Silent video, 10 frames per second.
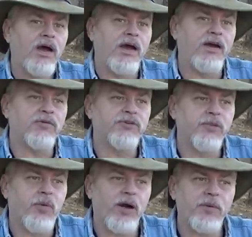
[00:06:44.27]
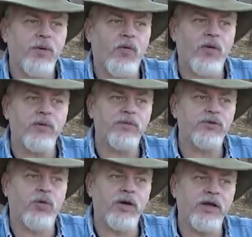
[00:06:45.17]
And it was the break point
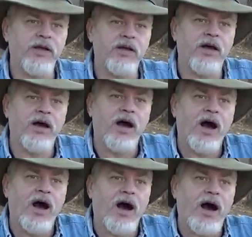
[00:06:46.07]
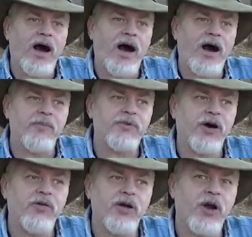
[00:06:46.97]
between I'm
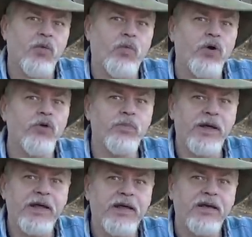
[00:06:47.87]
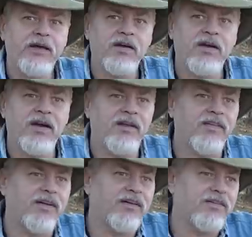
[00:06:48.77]
toting a Woobie
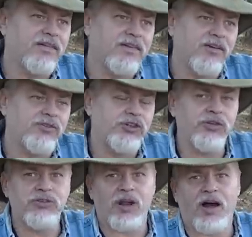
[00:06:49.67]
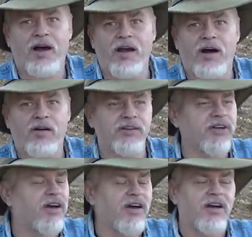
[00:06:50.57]
in the you know June, July, and August
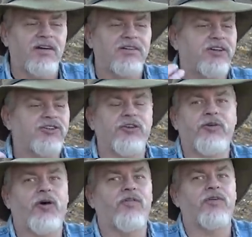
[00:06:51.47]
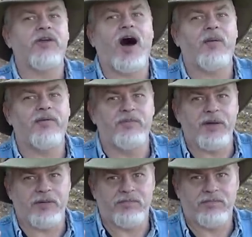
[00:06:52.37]
just to throw over the top of me.
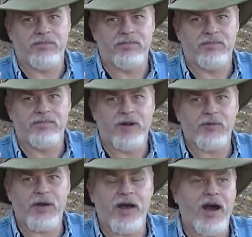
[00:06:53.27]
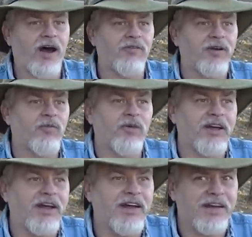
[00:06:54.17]
Okay, I don't even want to
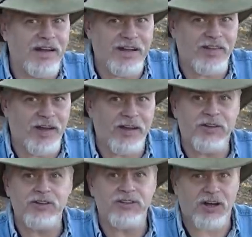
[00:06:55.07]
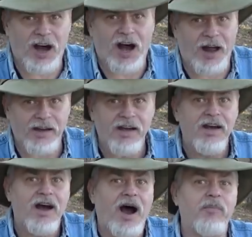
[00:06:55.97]
get into anything because it's so hot.
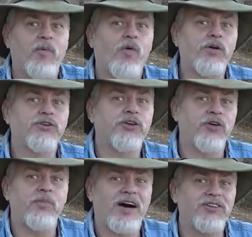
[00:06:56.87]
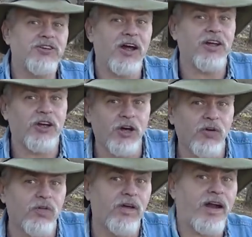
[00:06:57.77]
I'm more concerned about staying
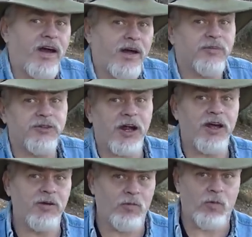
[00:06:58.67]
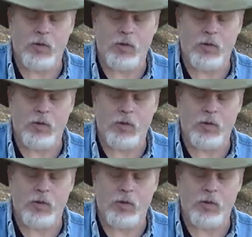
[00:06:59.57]
cool than I am staying